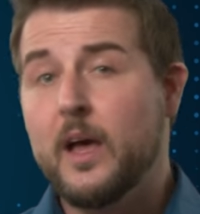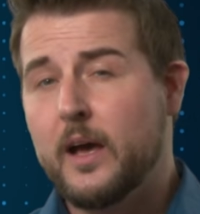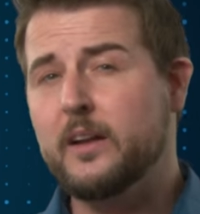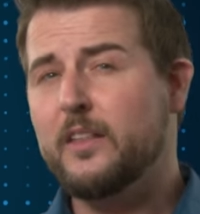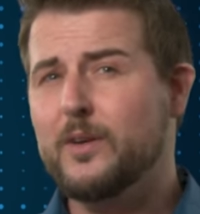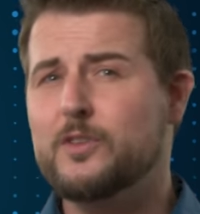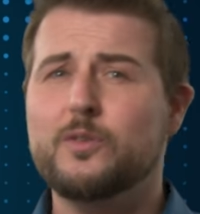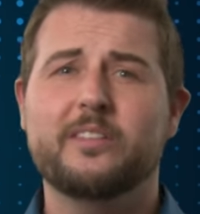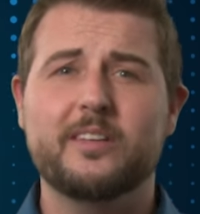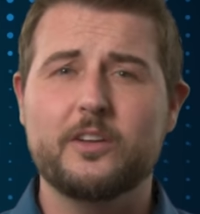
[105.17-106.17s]
Another
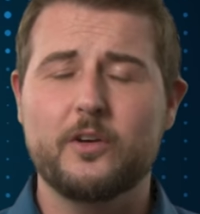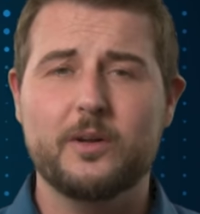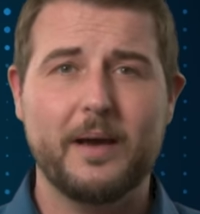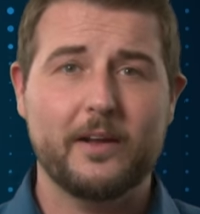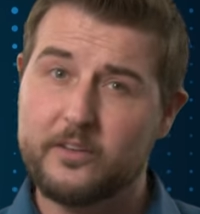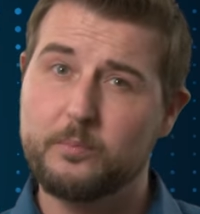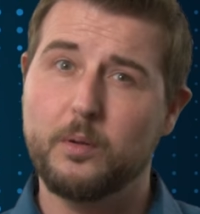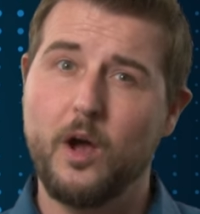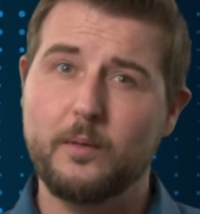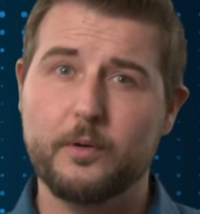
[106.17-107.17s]
interesting note about his
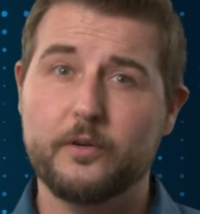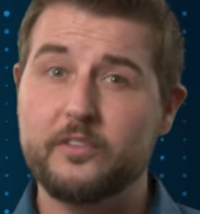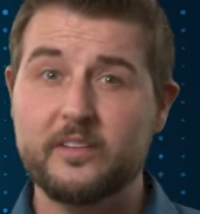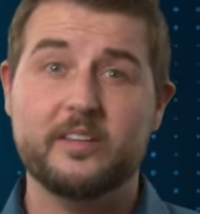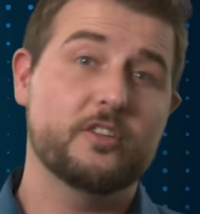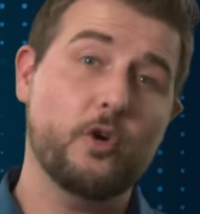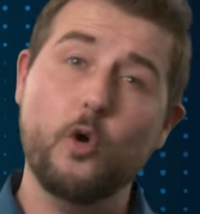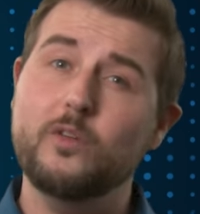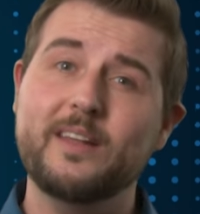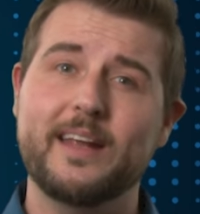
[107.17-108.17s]
blog post is he
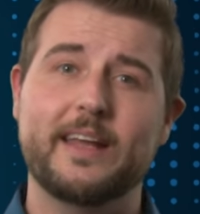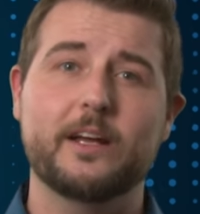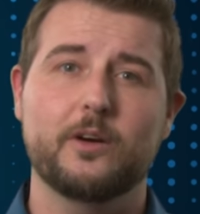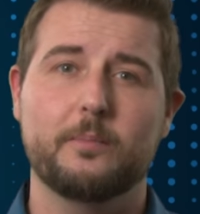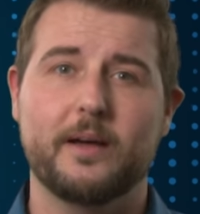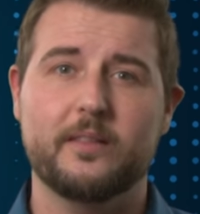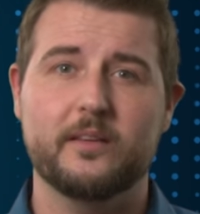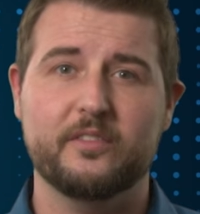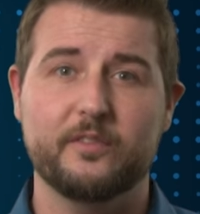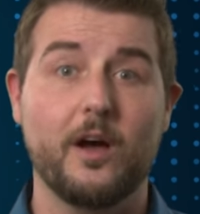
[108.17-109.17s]
told Netgear about
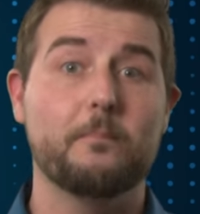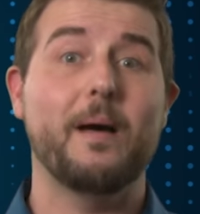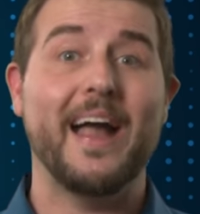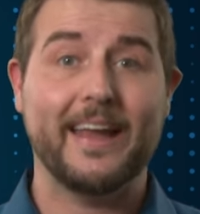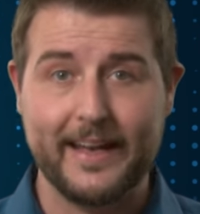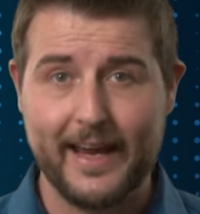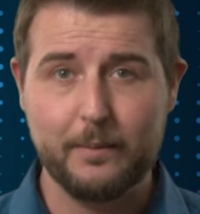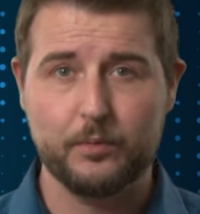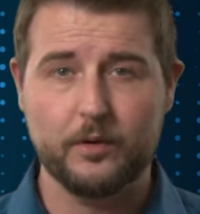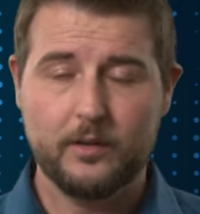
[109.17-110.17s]
this flaw back in
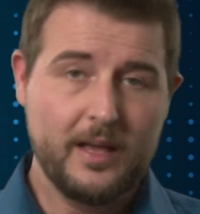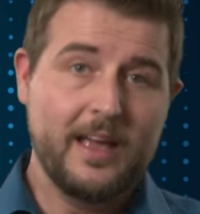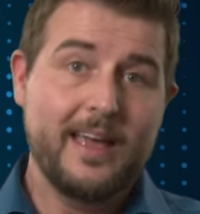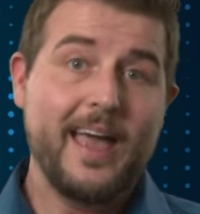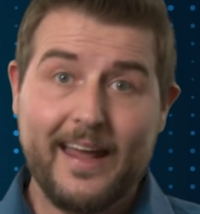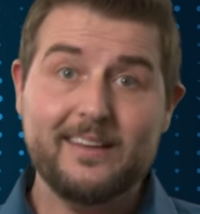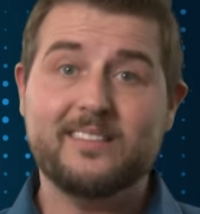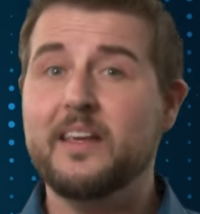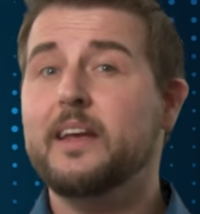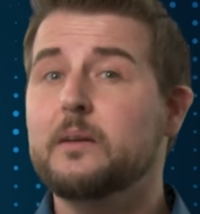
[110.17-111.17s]
April, and it's
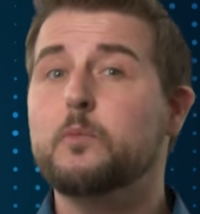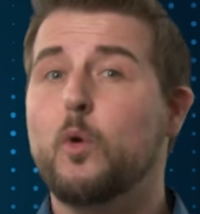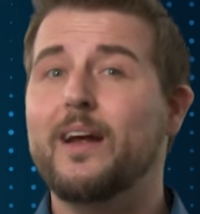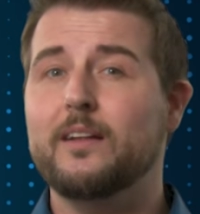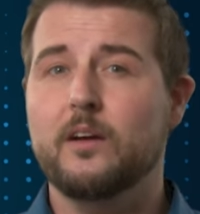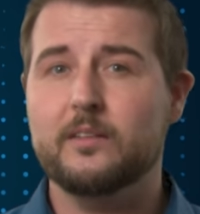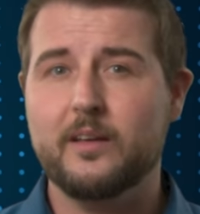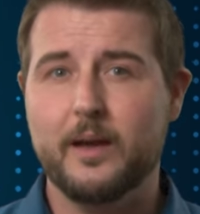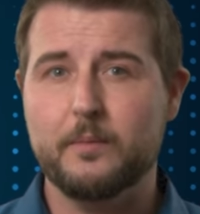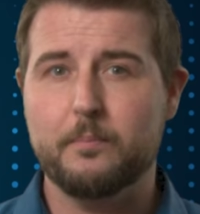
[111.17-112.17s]
taken him quite a long
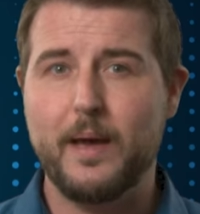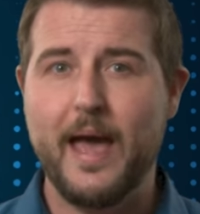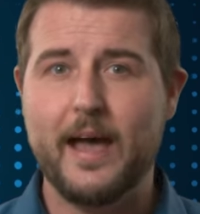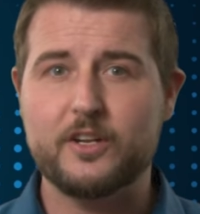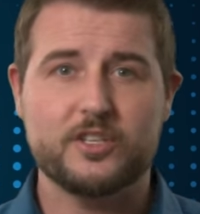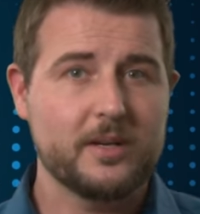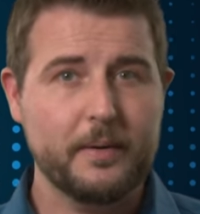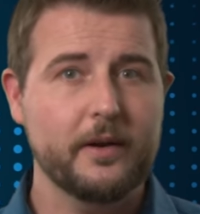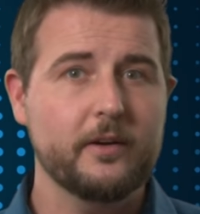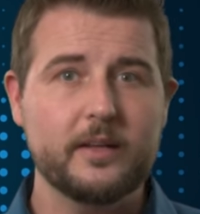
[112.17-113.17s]
time to patch, and
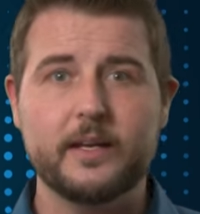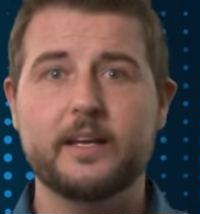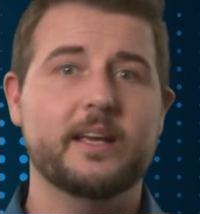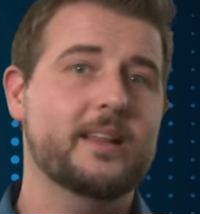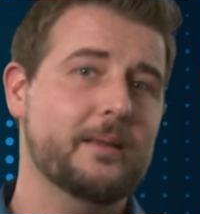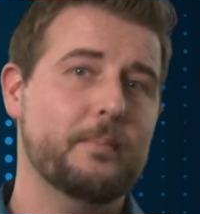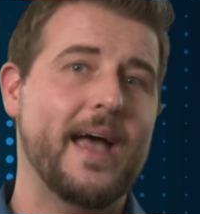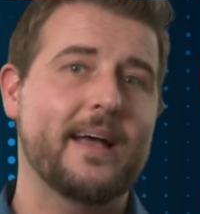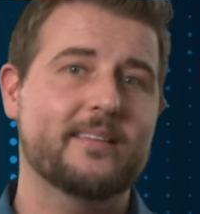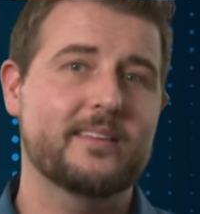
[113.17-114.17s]
apparently in the
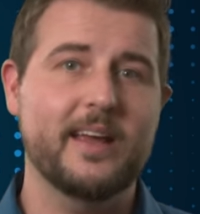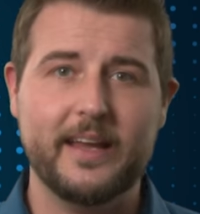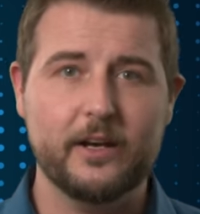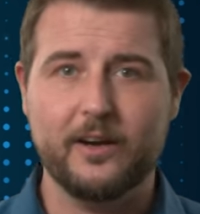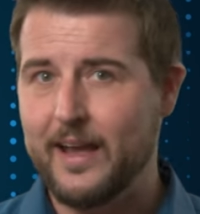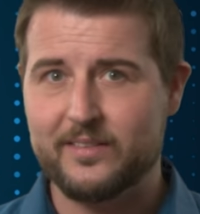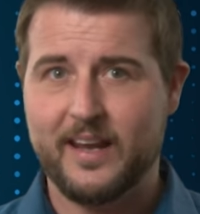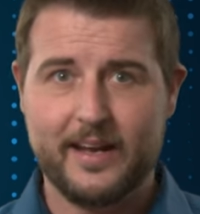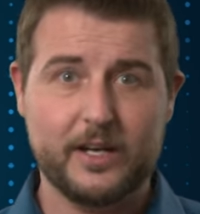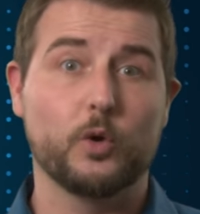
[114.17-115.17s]
past Netgear hasn't
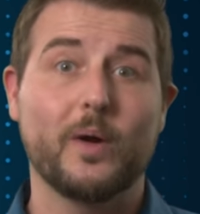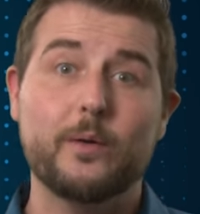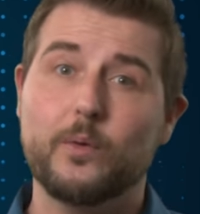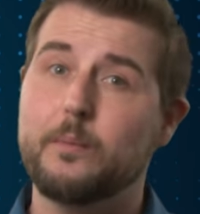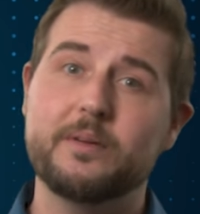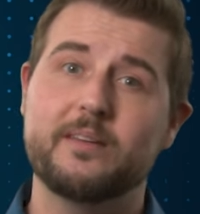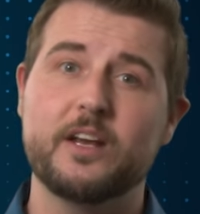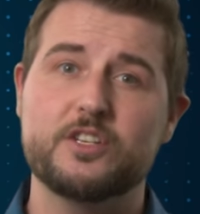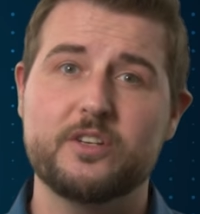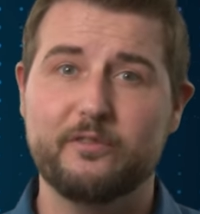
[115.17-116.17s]
had a great
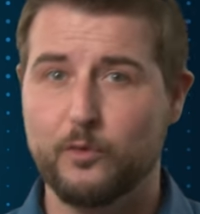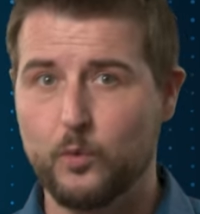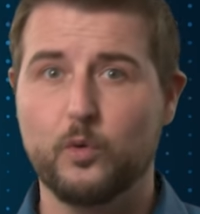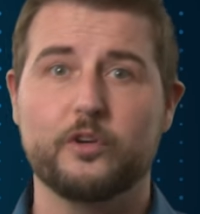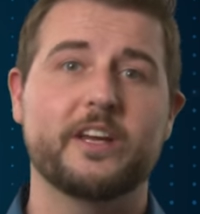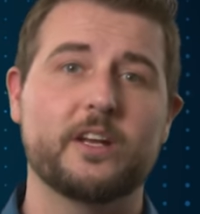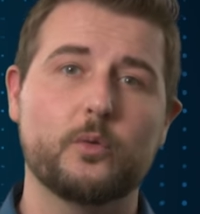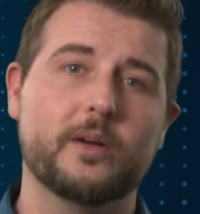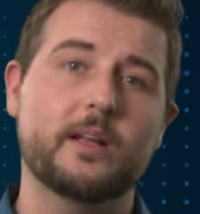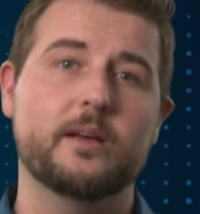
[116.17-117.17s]
reputation for working
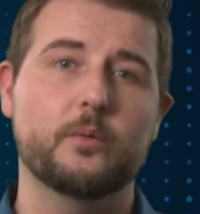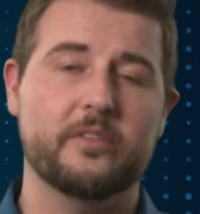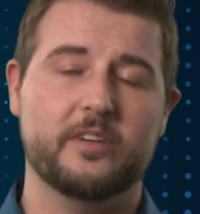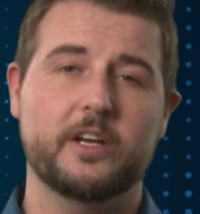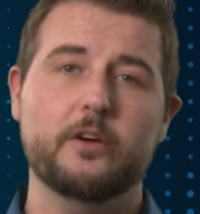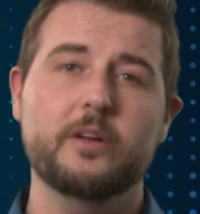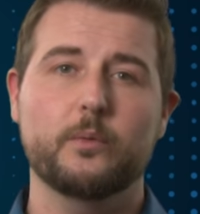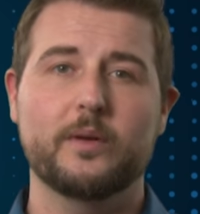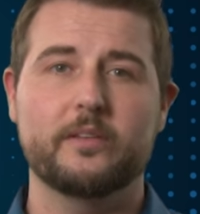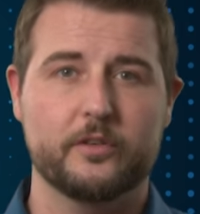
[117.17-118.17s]
quickly with security
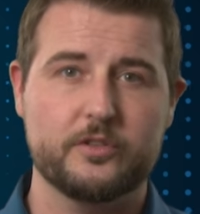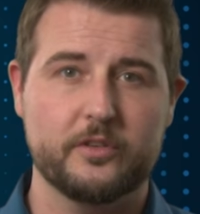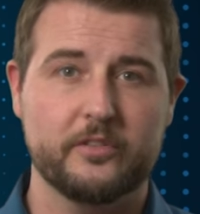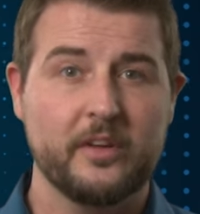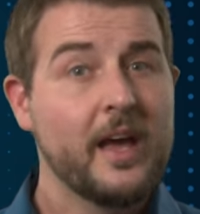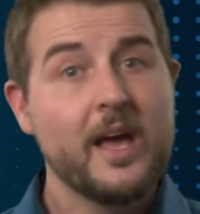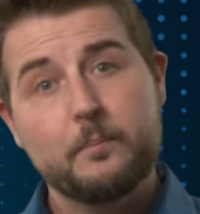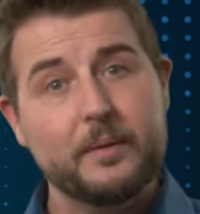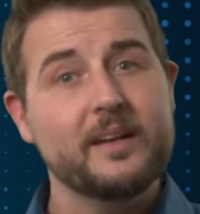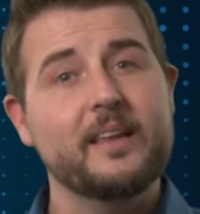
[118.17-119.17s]
researchers,
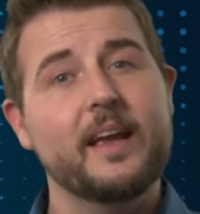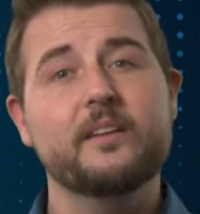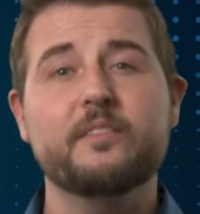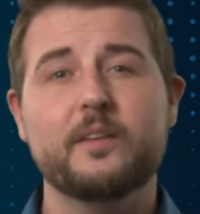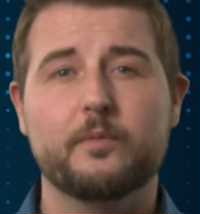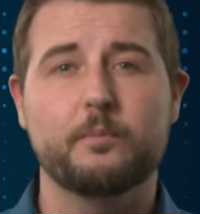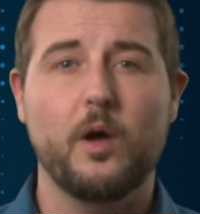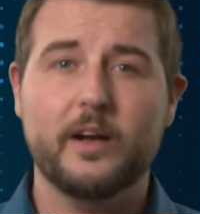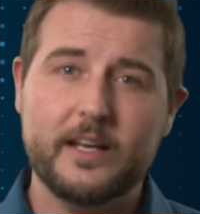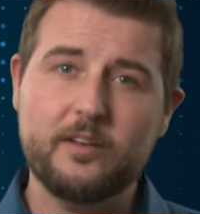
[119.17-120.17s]
but in the end of his
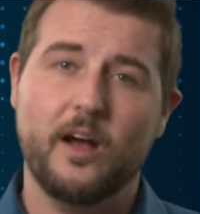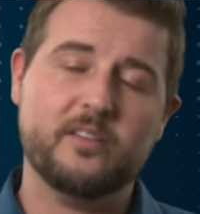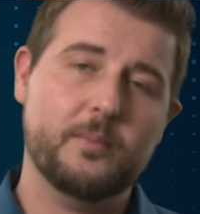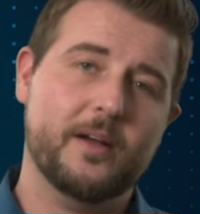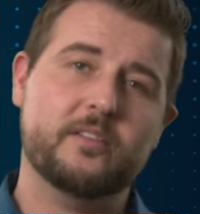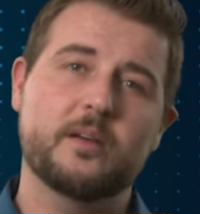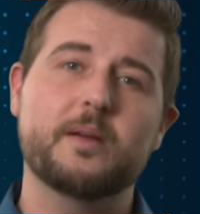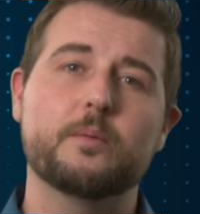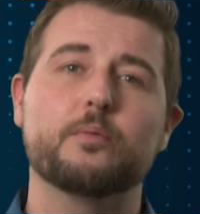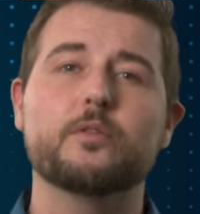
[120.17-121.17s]
blog he talks about some
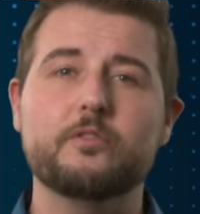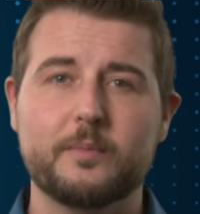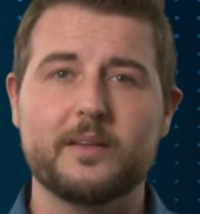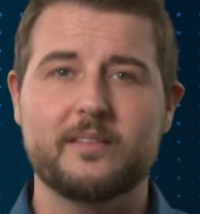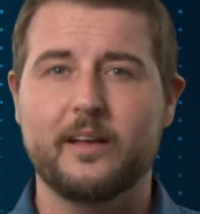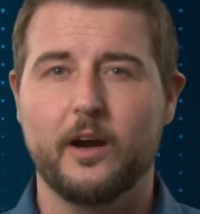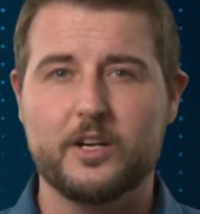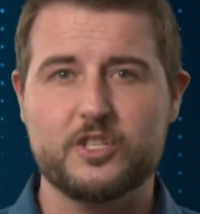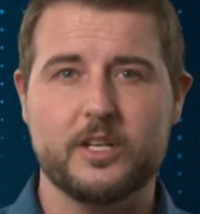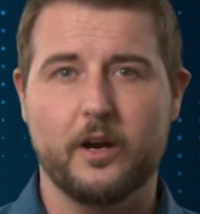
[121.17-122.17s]
improvements they
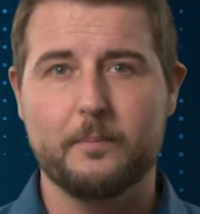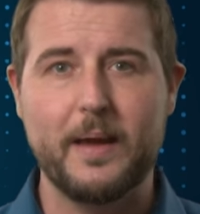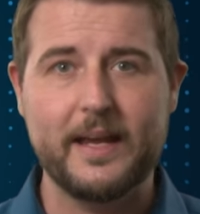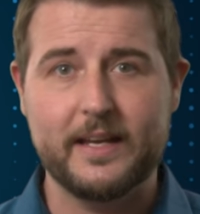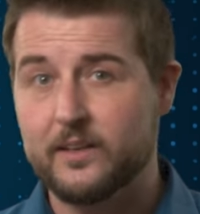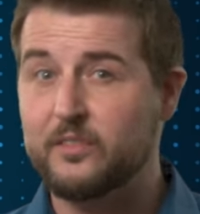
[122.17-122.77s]
actually are making